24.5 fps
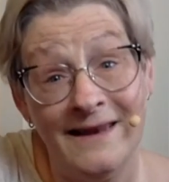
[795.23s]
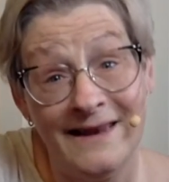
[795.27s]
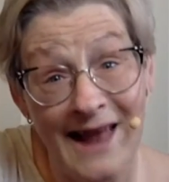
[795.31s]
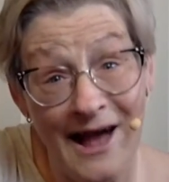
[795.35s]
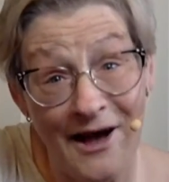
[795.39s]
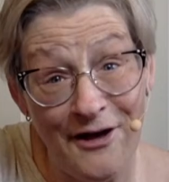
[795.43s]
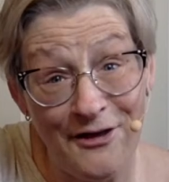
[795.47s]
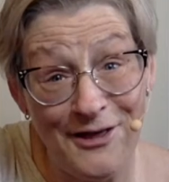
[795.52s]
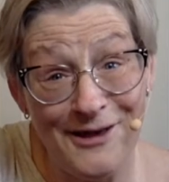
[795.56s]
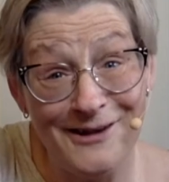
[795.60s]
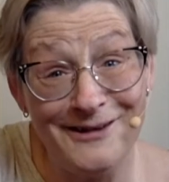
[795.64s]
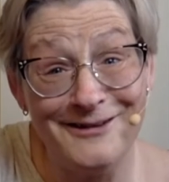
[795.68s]

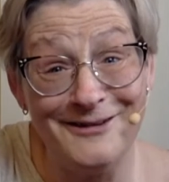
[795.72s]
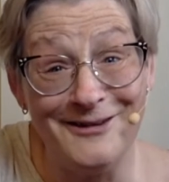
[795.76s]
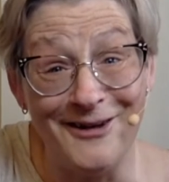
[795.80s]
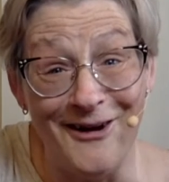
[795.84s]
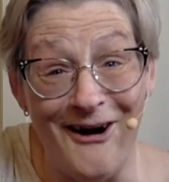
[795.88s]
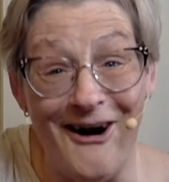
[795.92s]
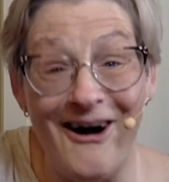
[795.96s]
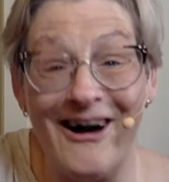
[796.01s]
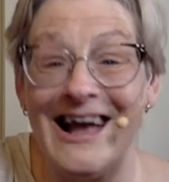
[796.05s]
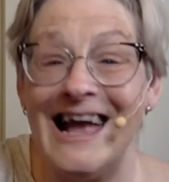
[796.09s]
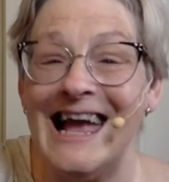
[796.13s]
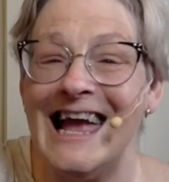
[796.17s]
Now, this
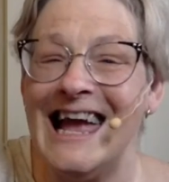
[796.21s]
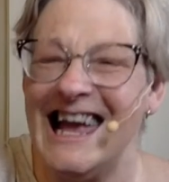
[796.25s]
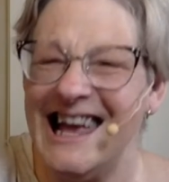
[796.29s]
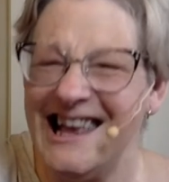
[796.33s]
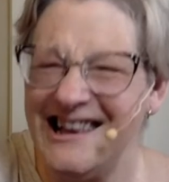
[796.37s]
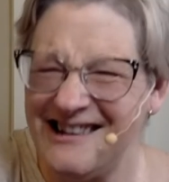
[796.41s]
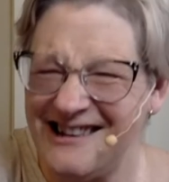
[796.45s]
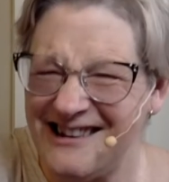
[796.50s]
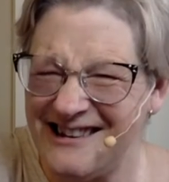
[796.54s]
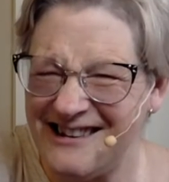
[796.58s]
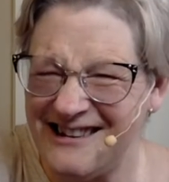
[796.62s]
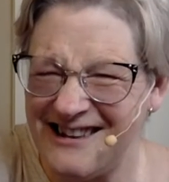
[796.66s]
song
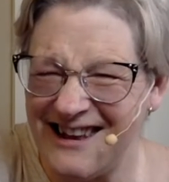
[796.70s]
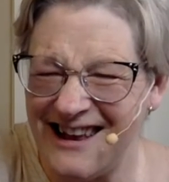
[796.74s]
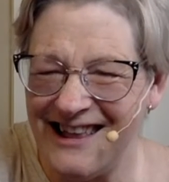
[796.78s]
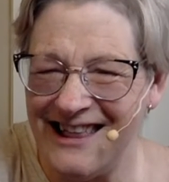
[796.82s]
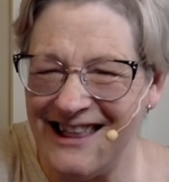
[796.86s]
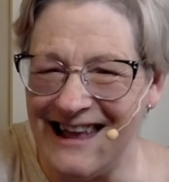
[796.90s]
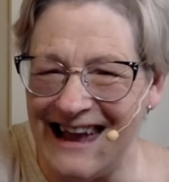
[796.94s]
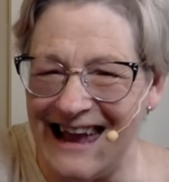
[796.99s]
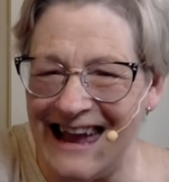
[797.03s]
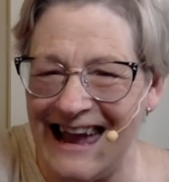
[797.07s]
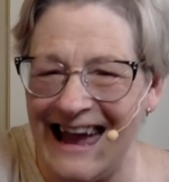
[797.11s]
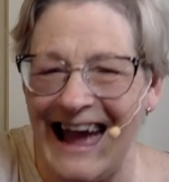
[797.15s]
is
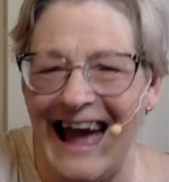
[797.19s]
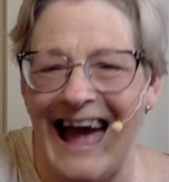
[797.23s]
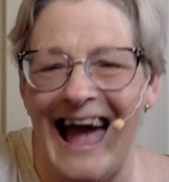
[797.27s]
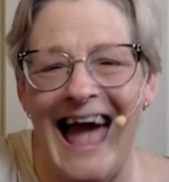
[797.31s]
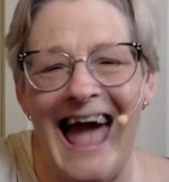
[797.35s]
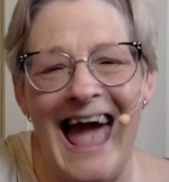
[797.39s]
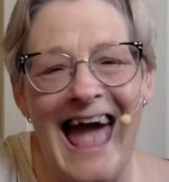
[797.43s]
silly.